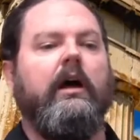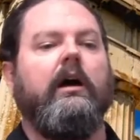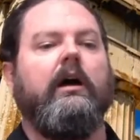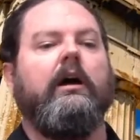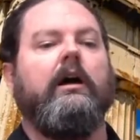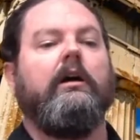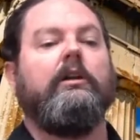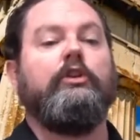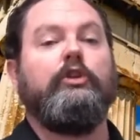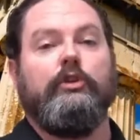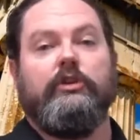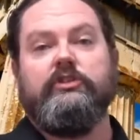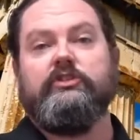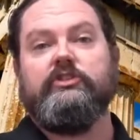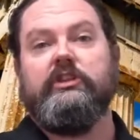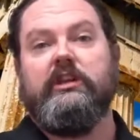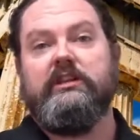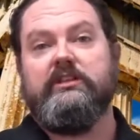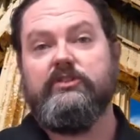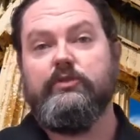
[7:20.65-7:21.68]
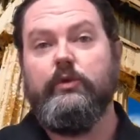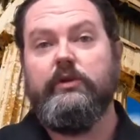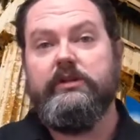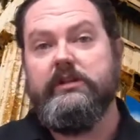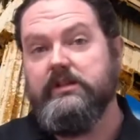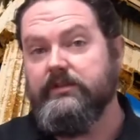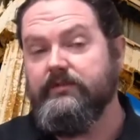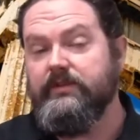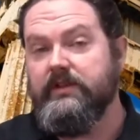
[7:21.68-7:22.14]
uh, your son's
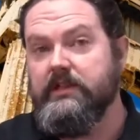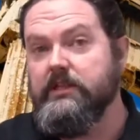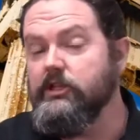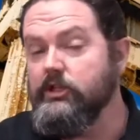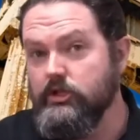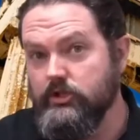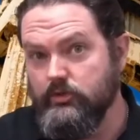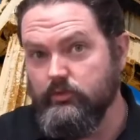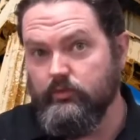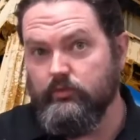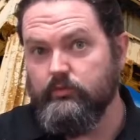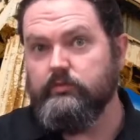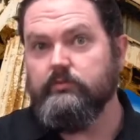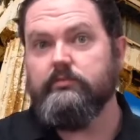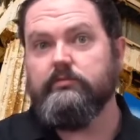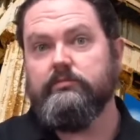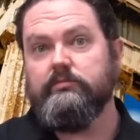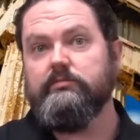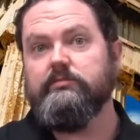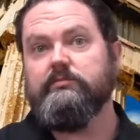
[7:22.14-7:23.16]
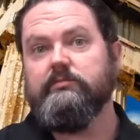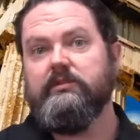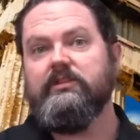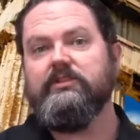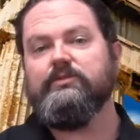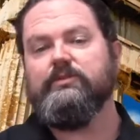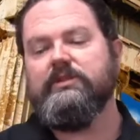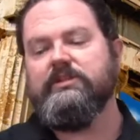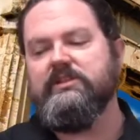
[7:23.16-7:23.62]
going to defeat you."
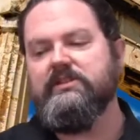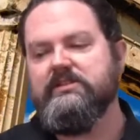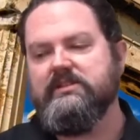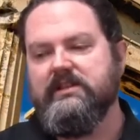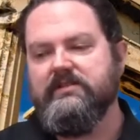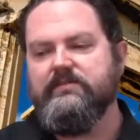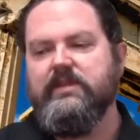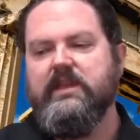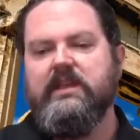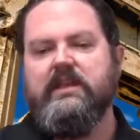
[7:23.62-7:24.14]
That's what she said.